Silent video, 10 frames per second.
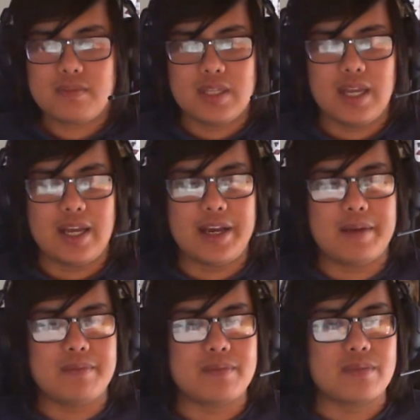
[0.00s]

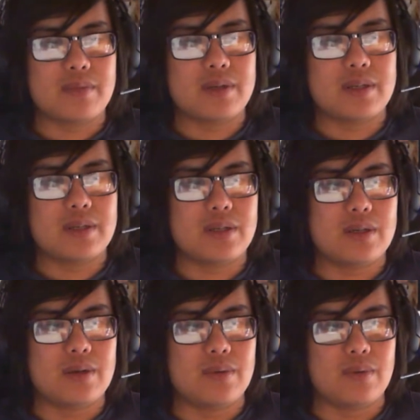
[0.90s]
I
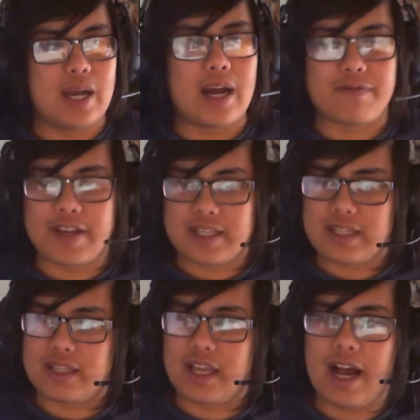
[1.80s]

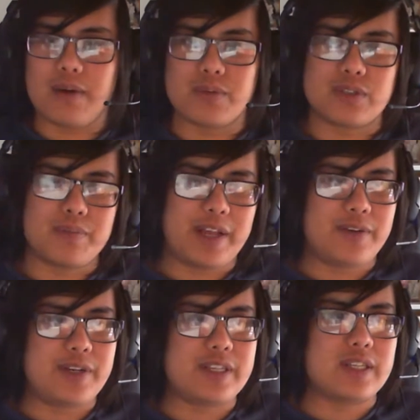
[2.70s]
think that was the main
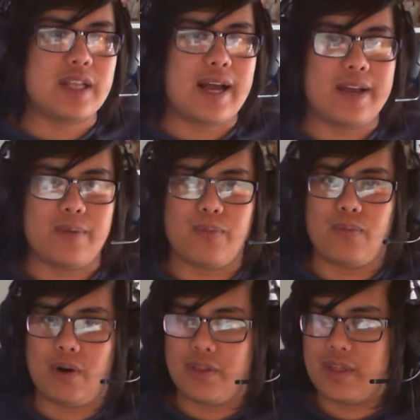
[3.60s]
reason that I
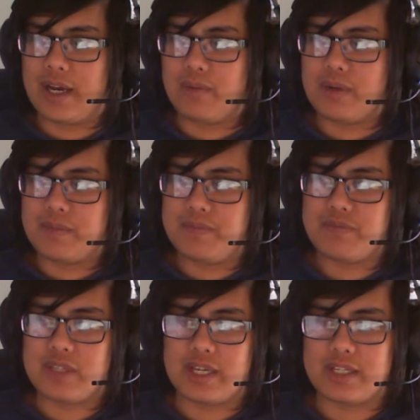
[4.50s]
won that one.
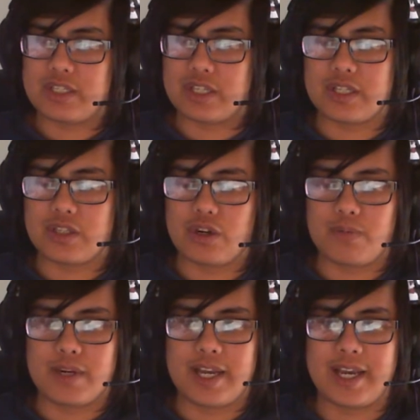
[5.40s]
There's just the turn
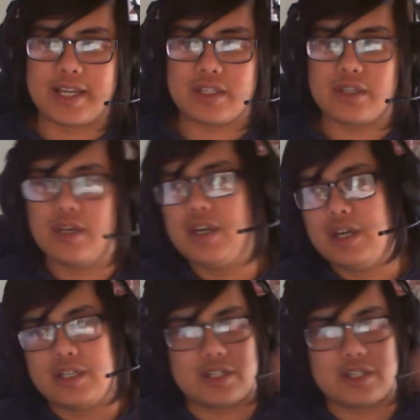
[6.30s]
1 hex. Just